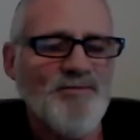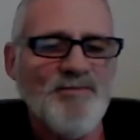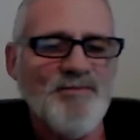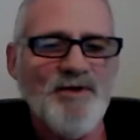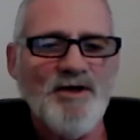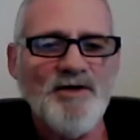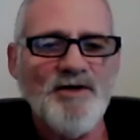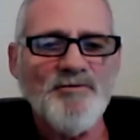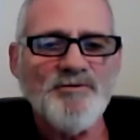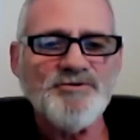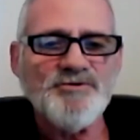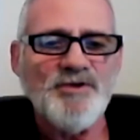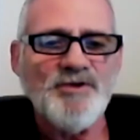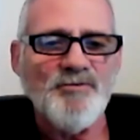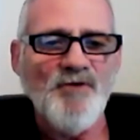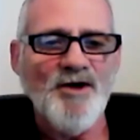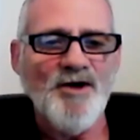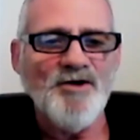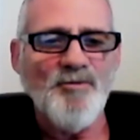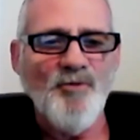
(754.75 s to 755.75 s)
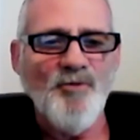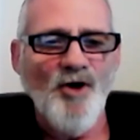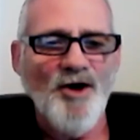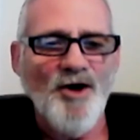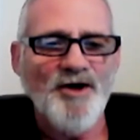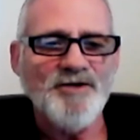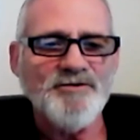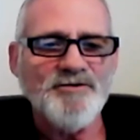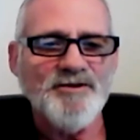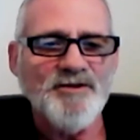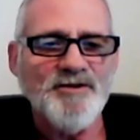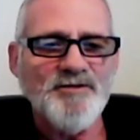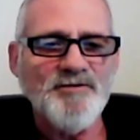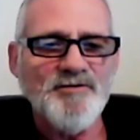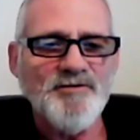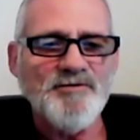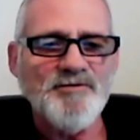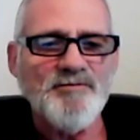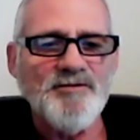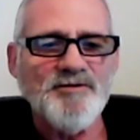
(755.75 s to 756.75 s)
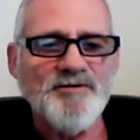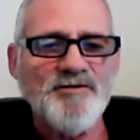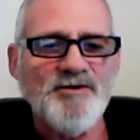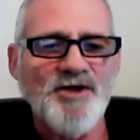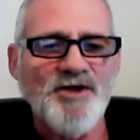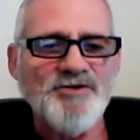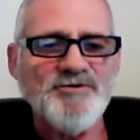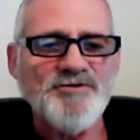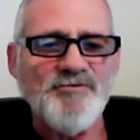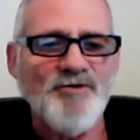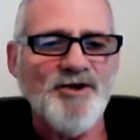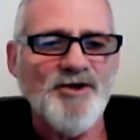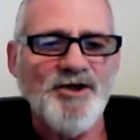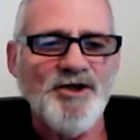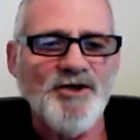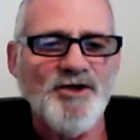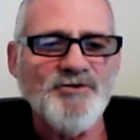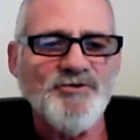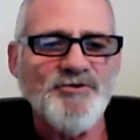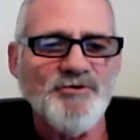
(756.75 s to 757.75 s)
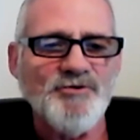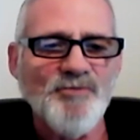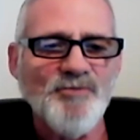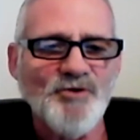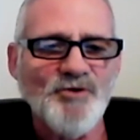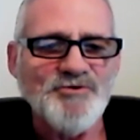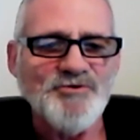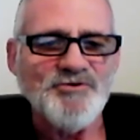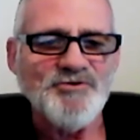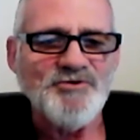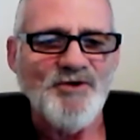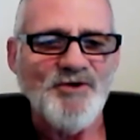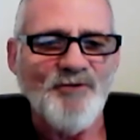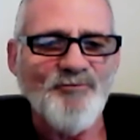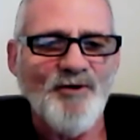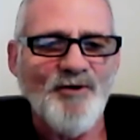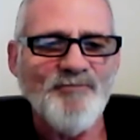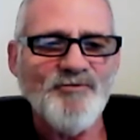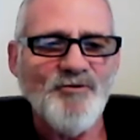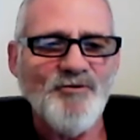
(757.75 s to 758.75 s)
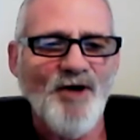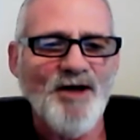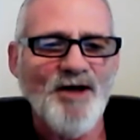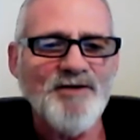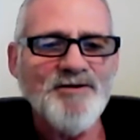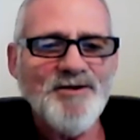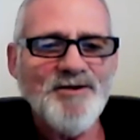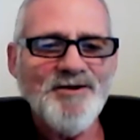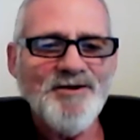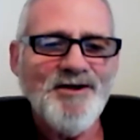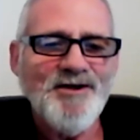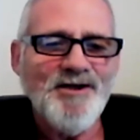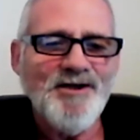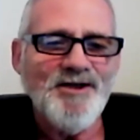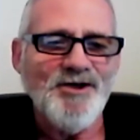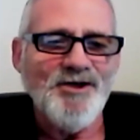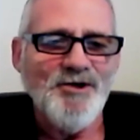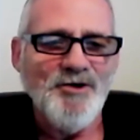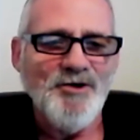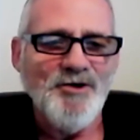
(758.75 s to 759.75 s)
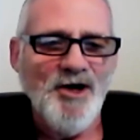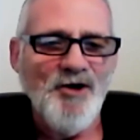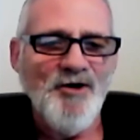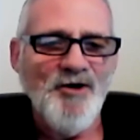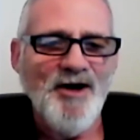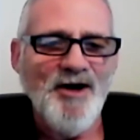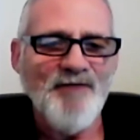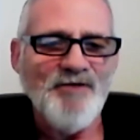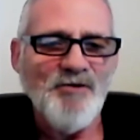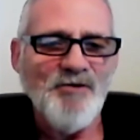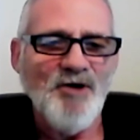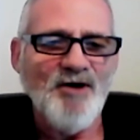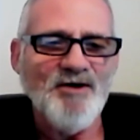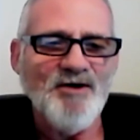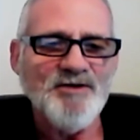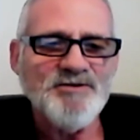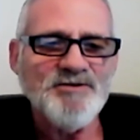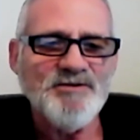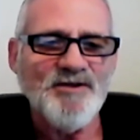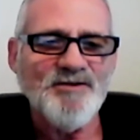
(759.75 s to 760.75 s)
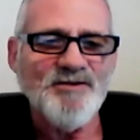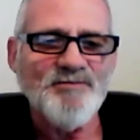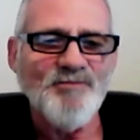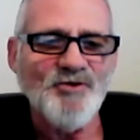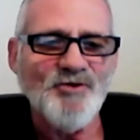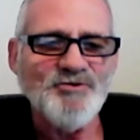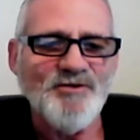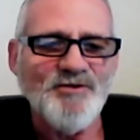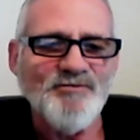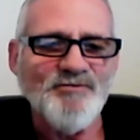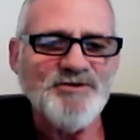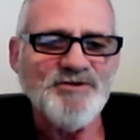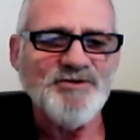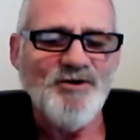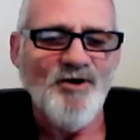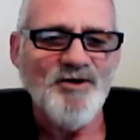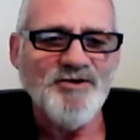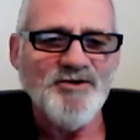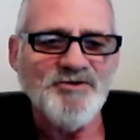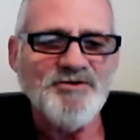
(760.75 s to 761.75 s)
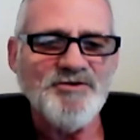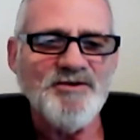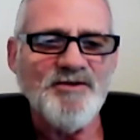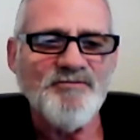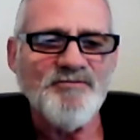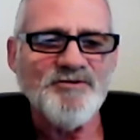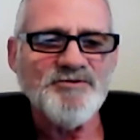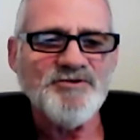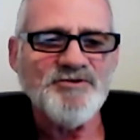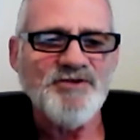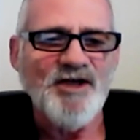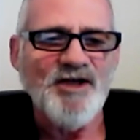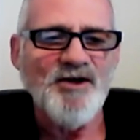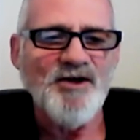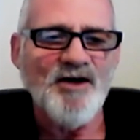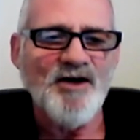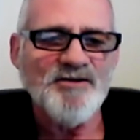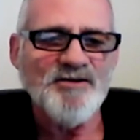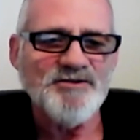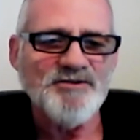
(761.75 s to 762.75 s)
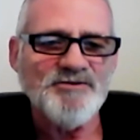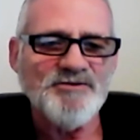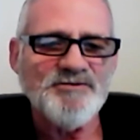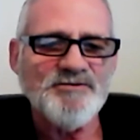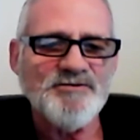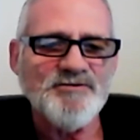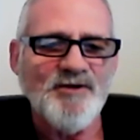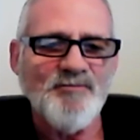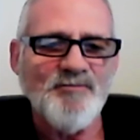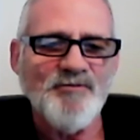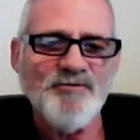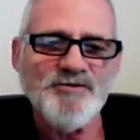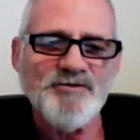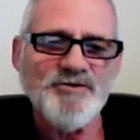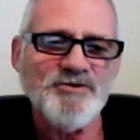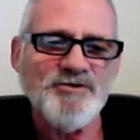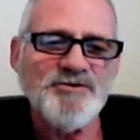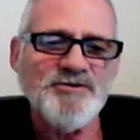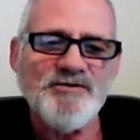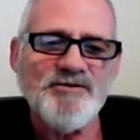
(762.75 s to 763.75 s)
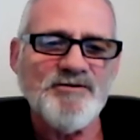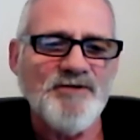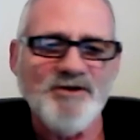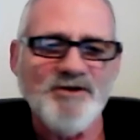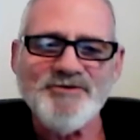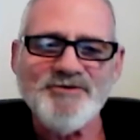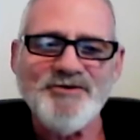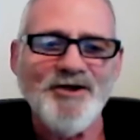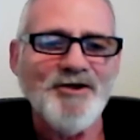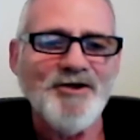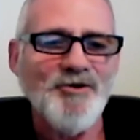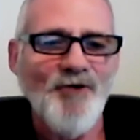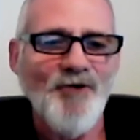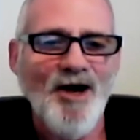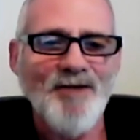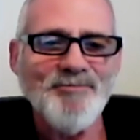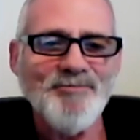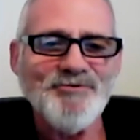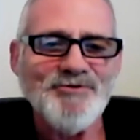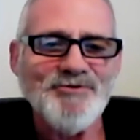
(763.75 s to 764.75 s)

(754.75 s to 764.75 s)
Sunrider product, it tastes really good too. Most of the stuff I've tried here and there and everywhere, most of it's hard to even stay on because some of it just tastes like crap.